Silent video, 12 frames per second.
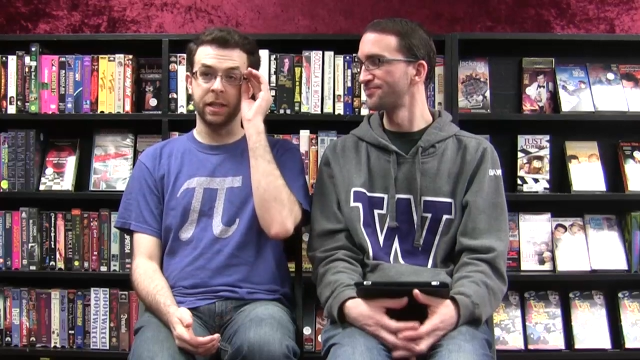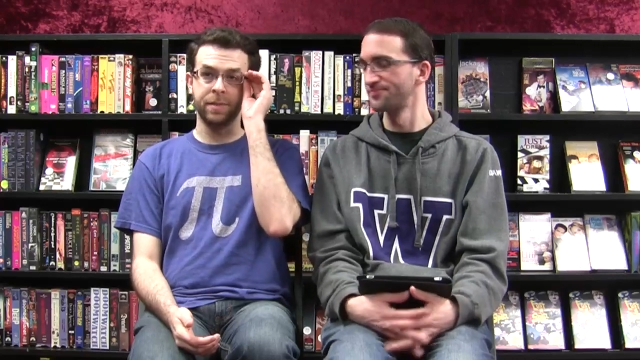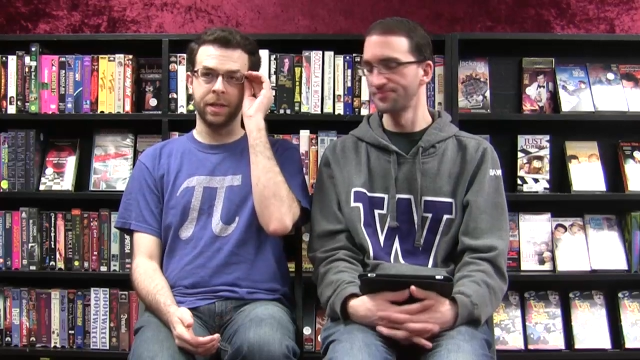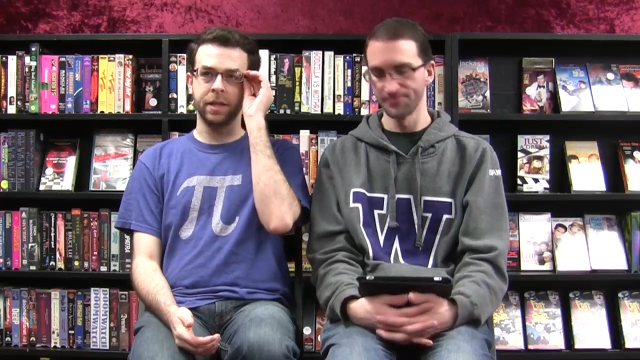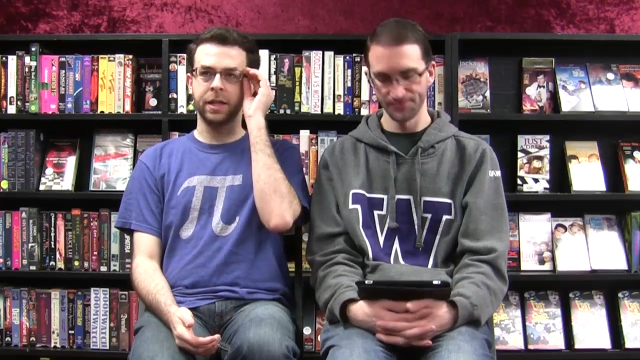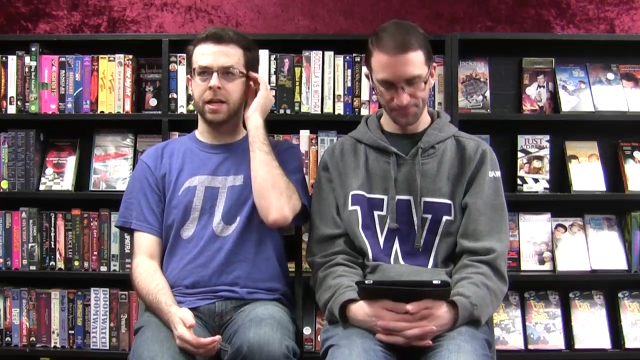Speaker 1: I
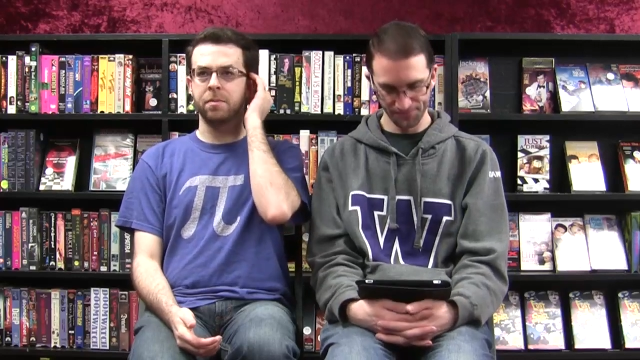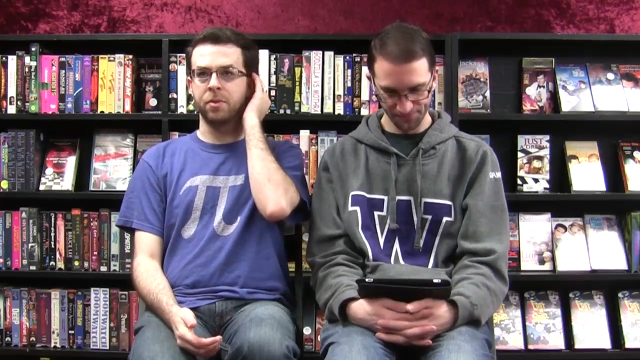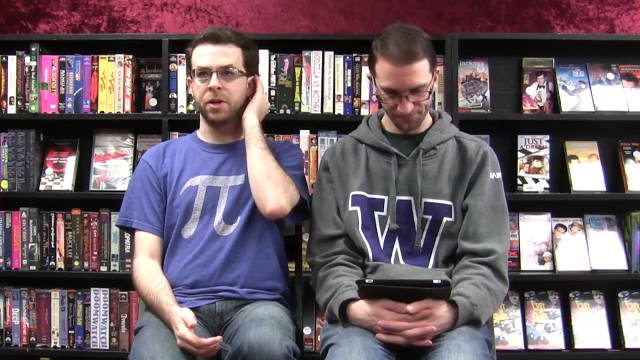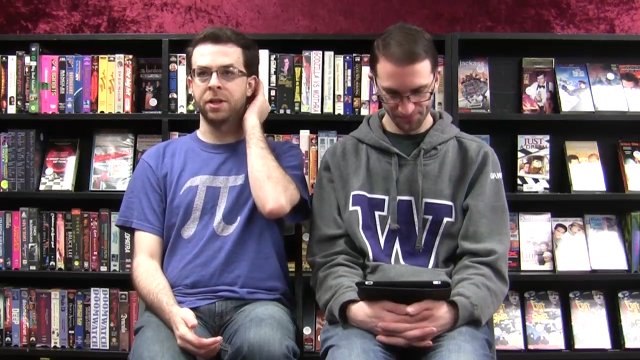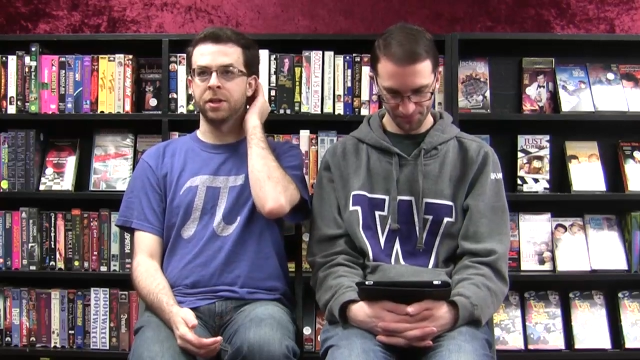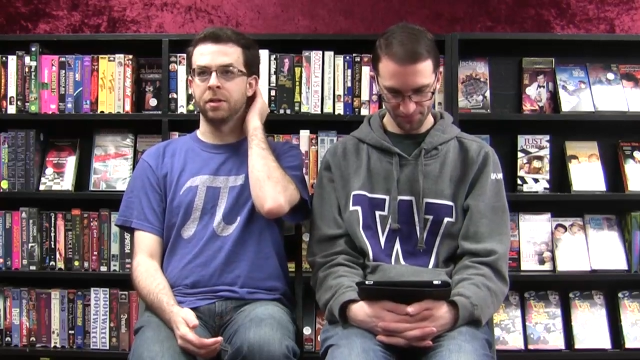mean, it got
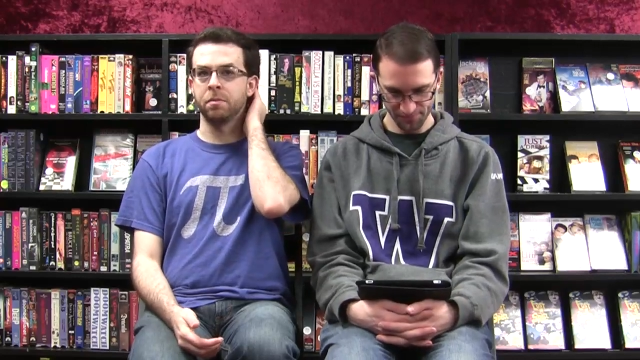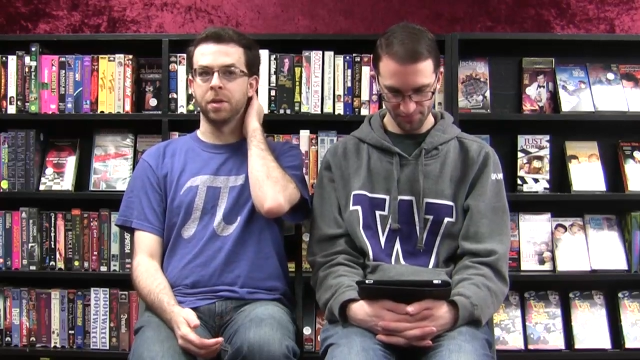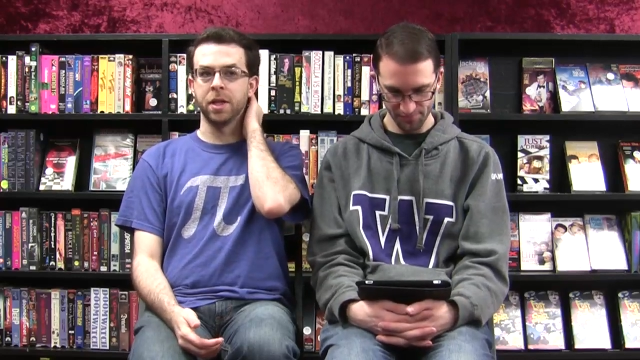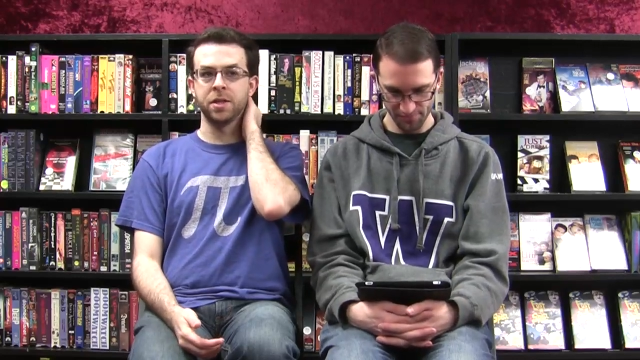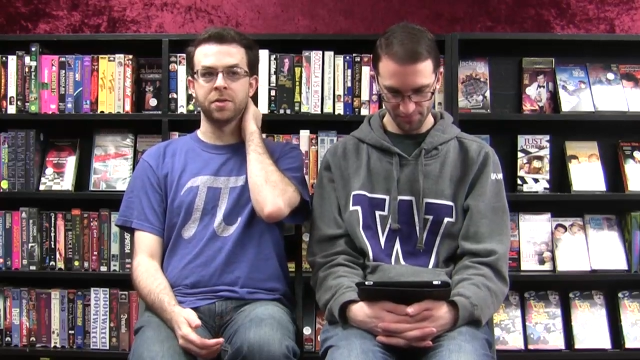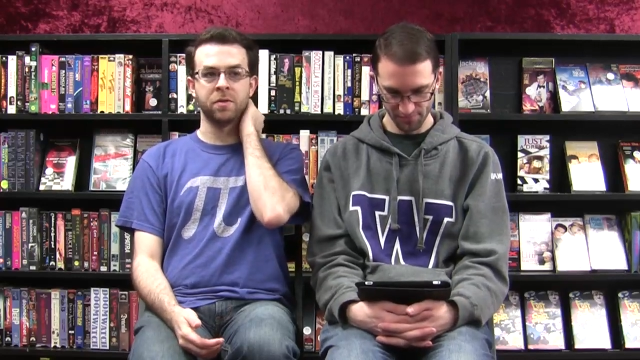pretty good
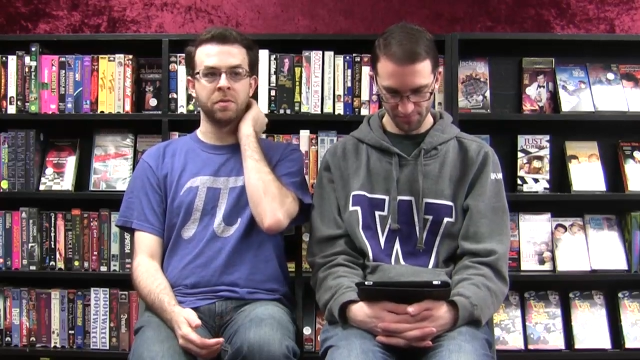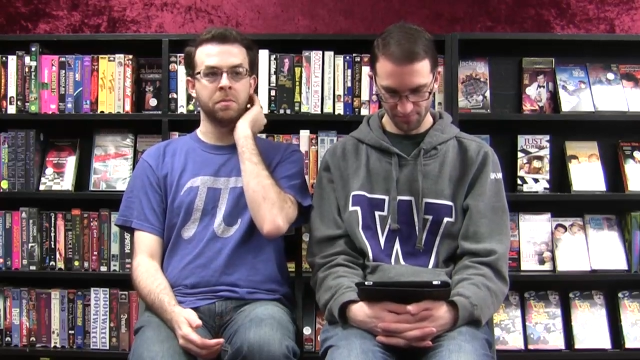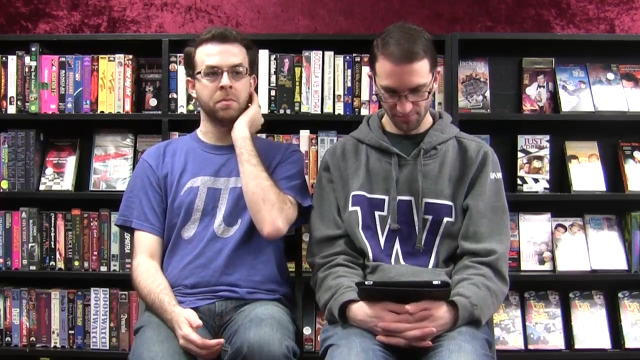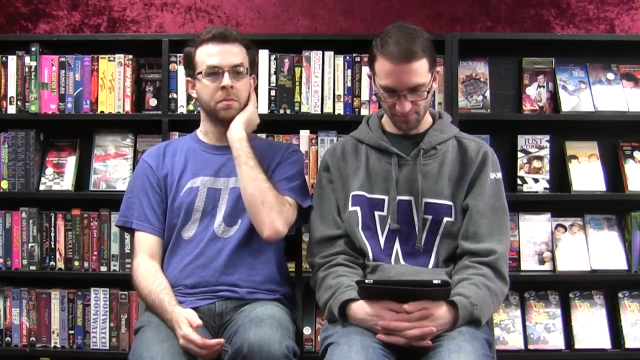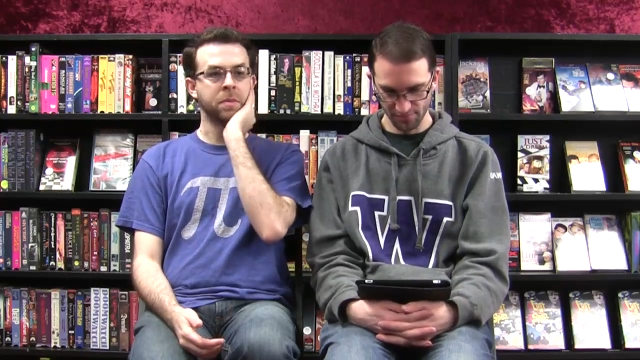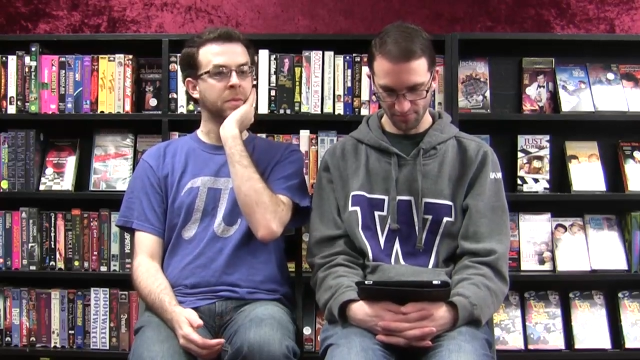buzz
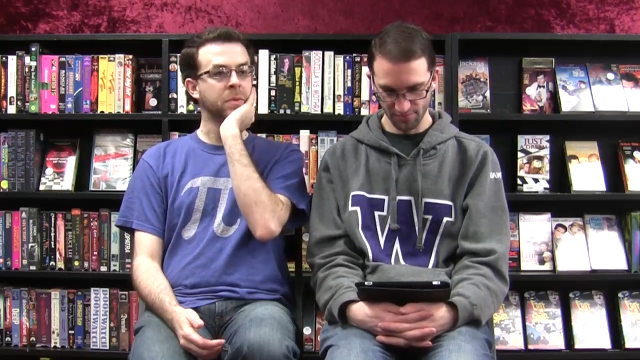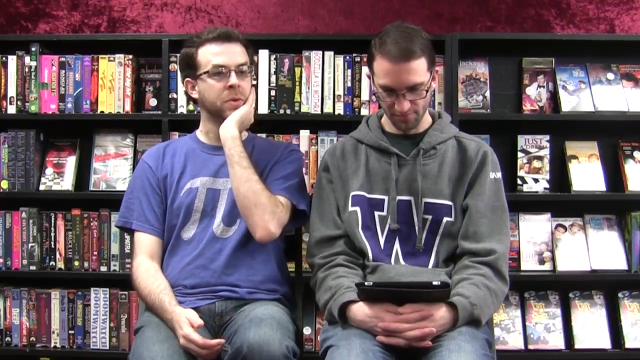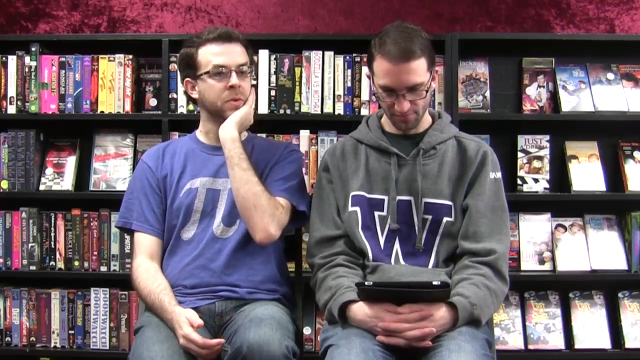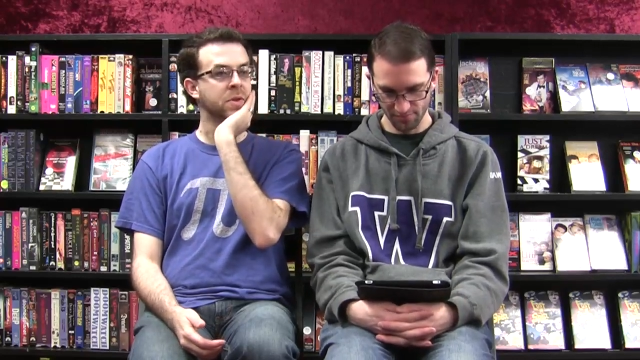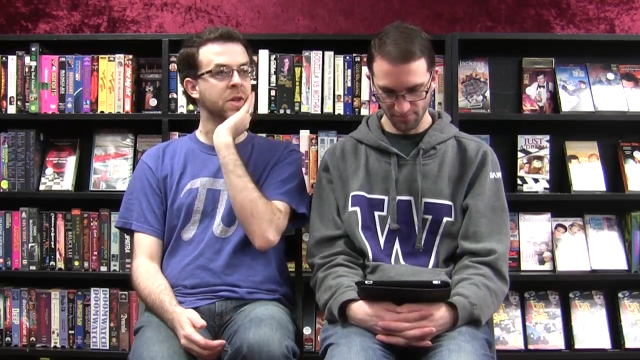from people who